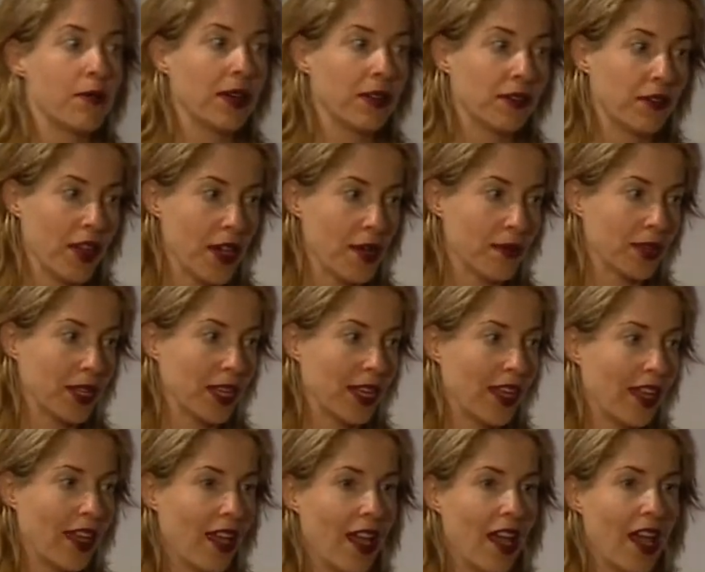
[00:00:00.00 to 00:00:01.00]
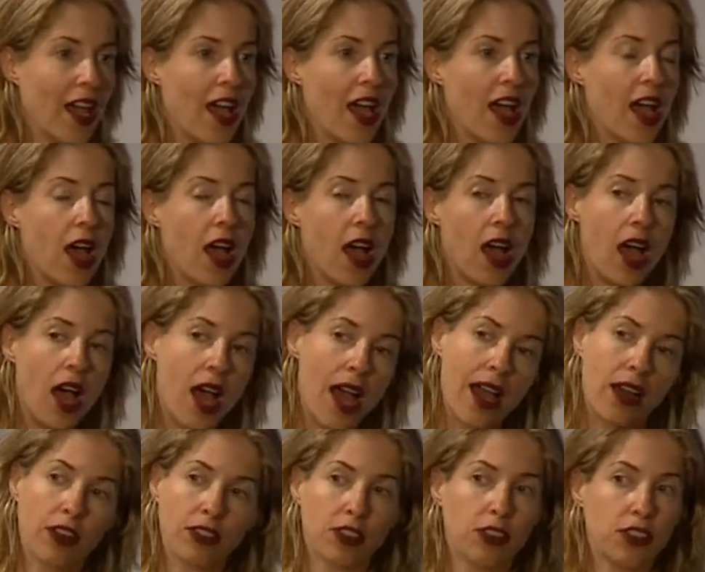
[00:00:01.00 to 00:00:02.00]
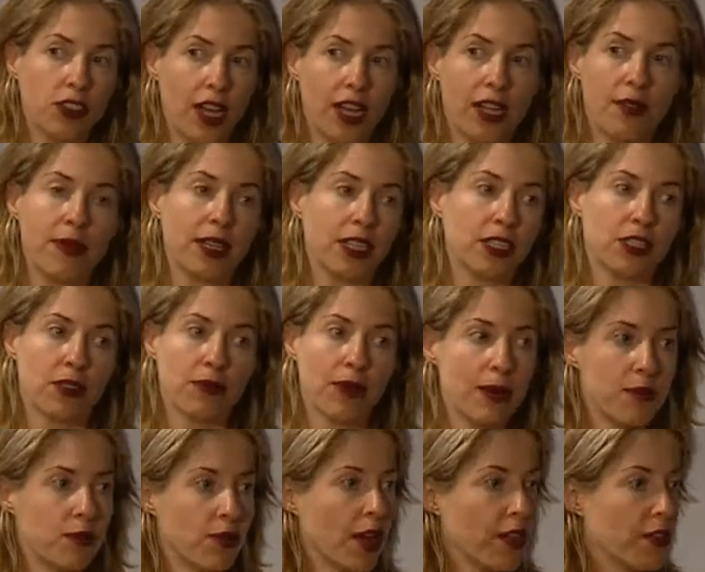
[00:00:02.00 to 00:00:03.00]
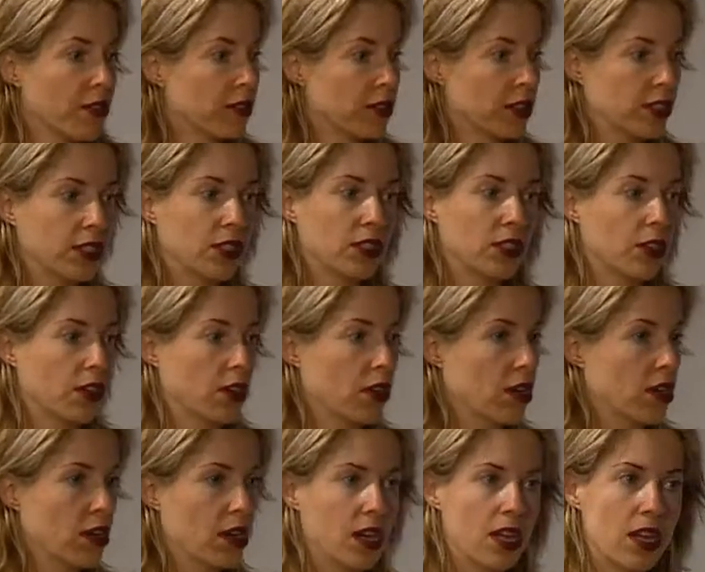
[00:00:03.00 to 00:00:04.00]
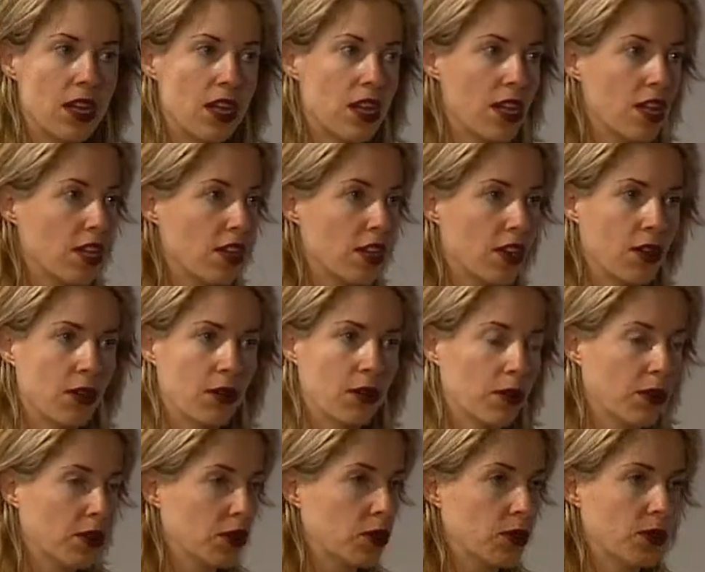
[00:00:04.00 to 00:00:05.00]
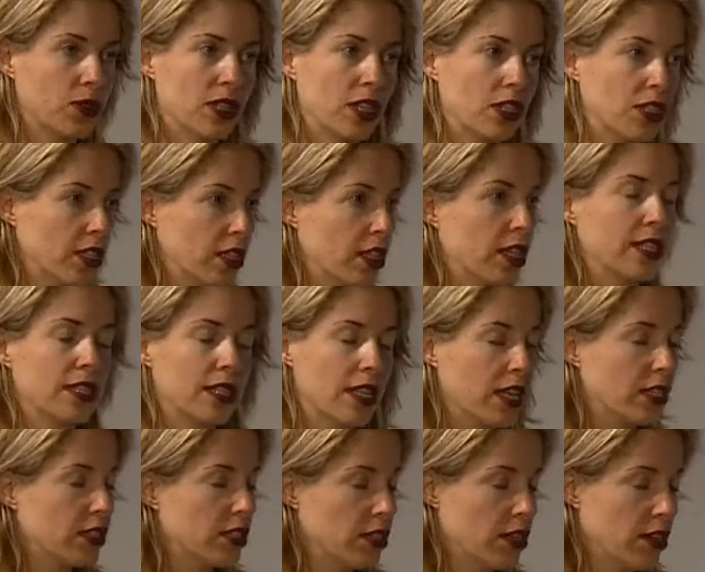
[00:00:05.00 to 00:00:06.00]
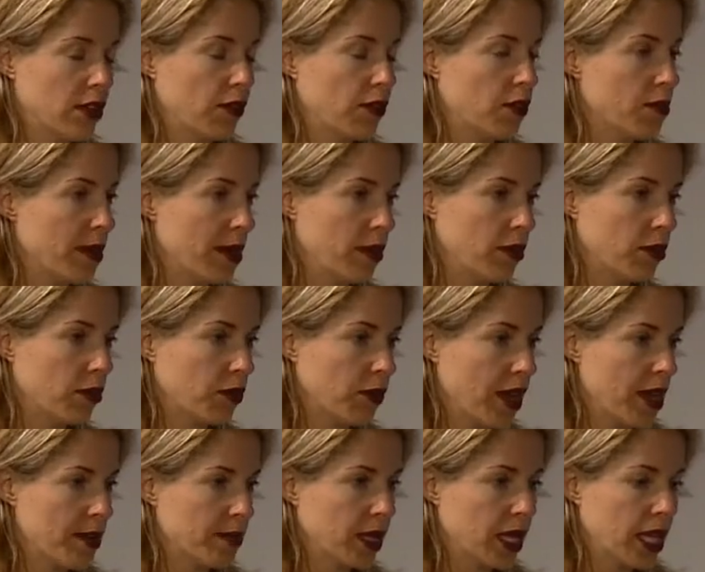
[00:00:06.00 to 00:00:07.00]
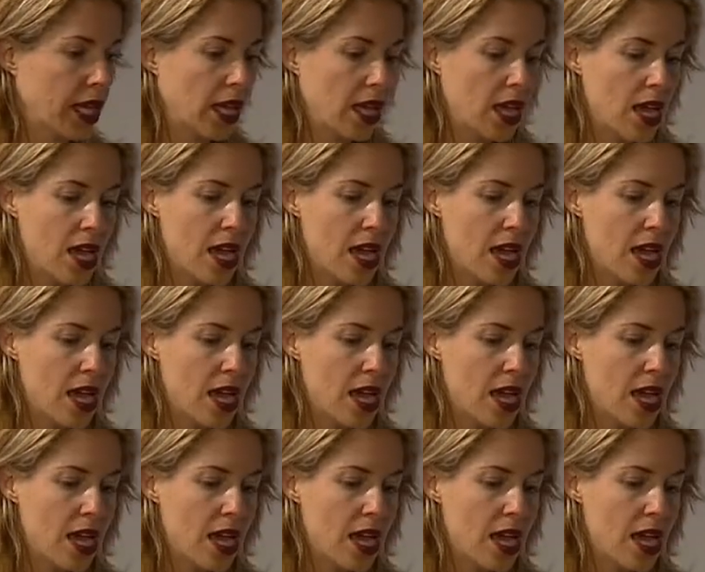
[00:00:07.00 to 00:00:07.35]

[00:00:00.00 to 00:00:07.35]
my family, I also tried to make sure my brother and sister, you know, this was such an intense year for my whole family.